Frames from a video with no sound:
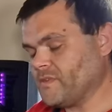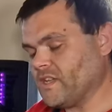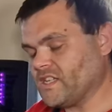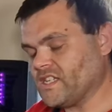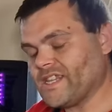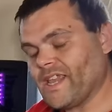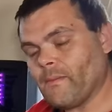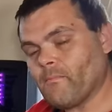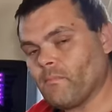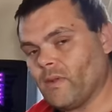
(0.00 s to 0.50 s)

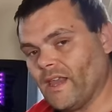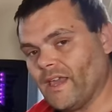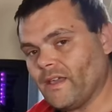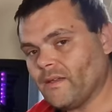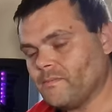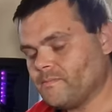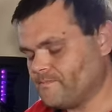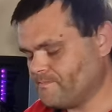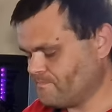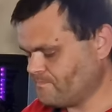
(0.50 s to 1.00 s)

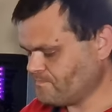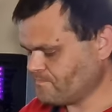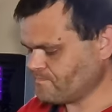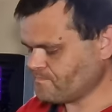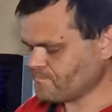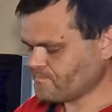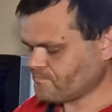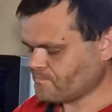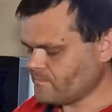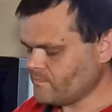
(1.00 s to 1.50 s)
assembly.
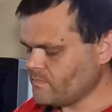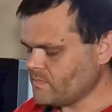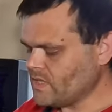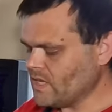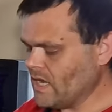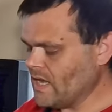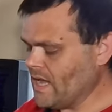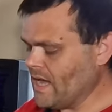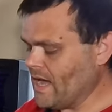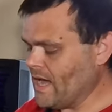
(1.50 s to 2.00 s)

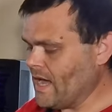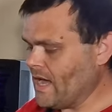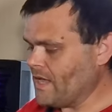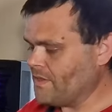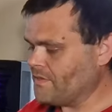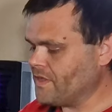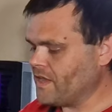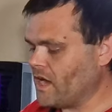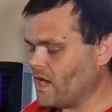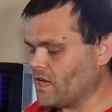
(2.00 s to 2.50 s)
The
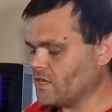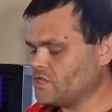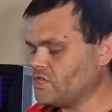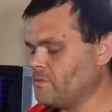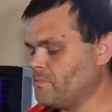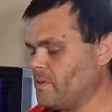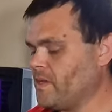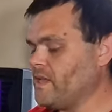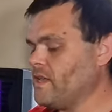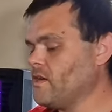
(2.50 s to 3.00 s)

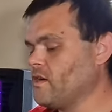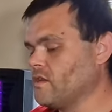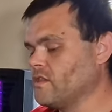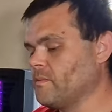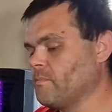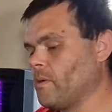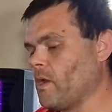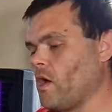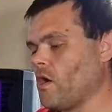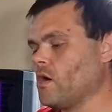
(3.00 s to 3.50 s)
RGB on
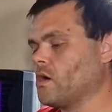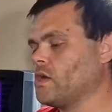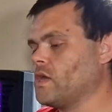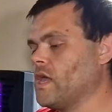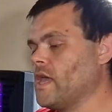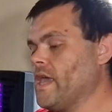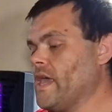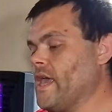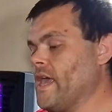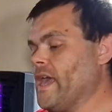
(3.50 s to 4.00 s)
the block
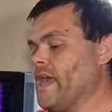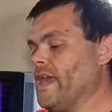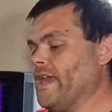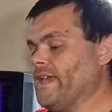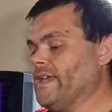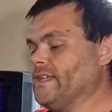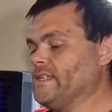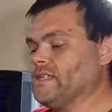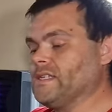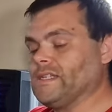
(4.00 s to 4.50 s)

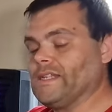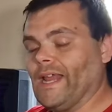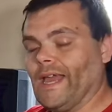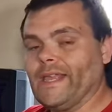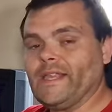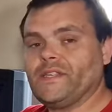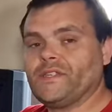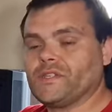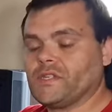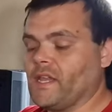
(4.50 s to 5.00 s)
is
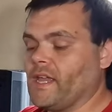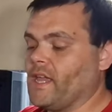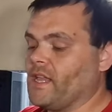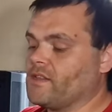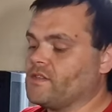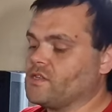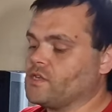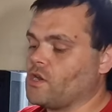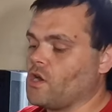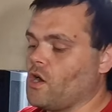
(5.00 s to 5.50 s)
nice.
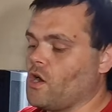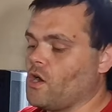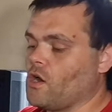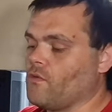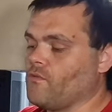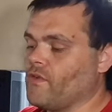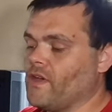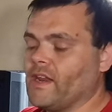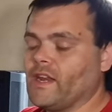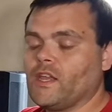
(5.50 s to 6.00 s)
It's
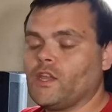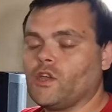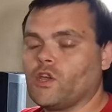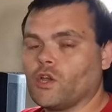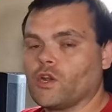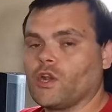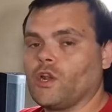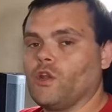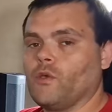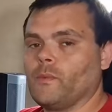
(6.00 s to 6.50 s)
got very
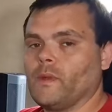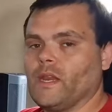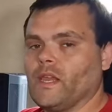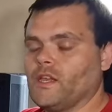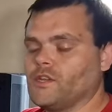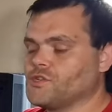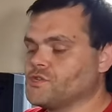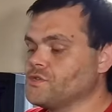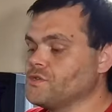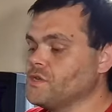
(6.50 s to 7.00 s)
good
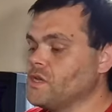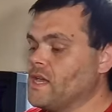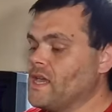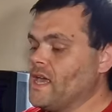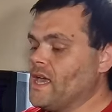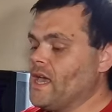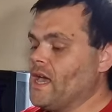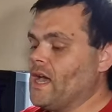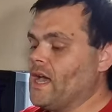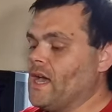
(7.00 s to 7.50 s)
illumination.
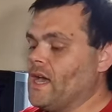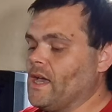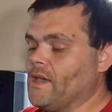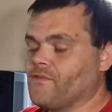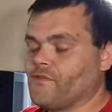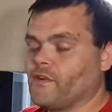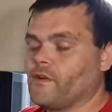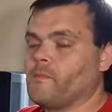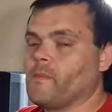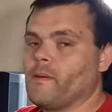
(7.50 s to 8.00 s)

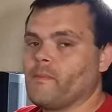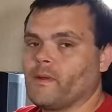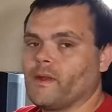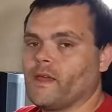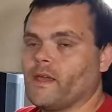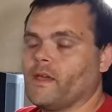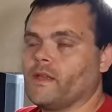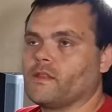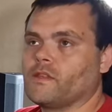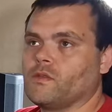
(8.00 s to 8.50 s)
If I
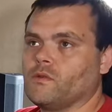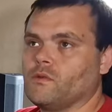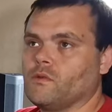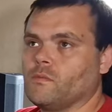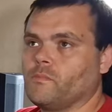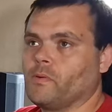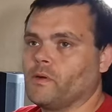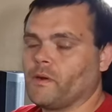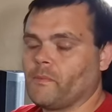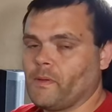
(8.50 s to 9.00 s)
remember
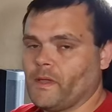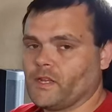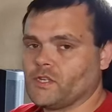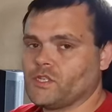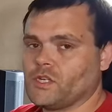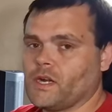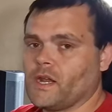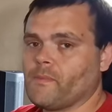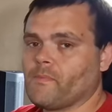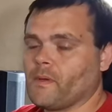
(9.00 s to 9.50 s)
to put a
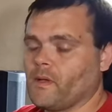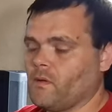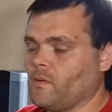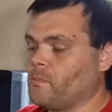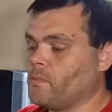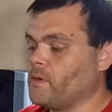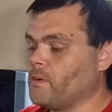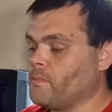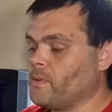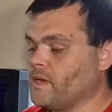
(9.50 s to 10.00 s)
picture up, I will
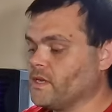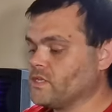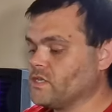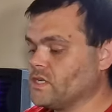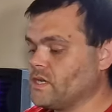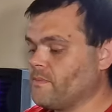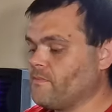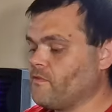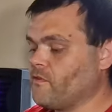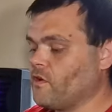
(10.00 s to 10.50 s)
put a
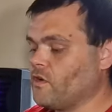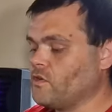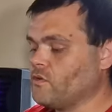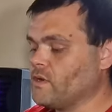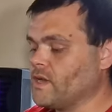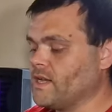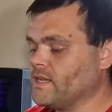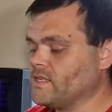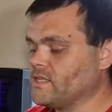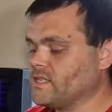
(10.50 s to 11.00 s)
picture up for you
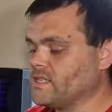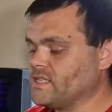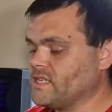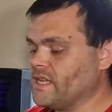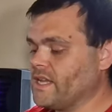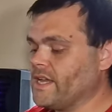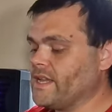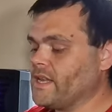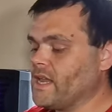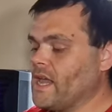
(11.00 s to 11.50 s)
guys to
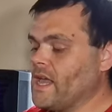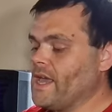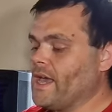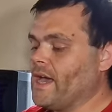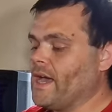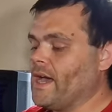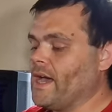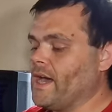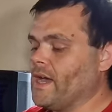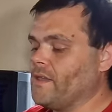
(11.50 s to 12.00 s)
see it.
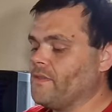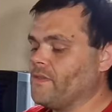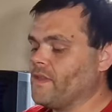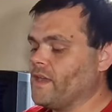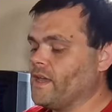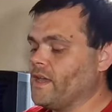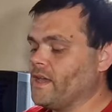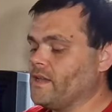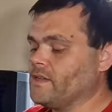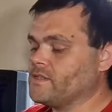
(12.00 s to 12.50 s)

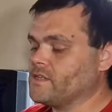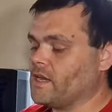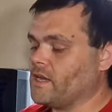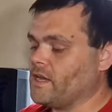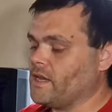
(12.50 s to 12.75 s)
There's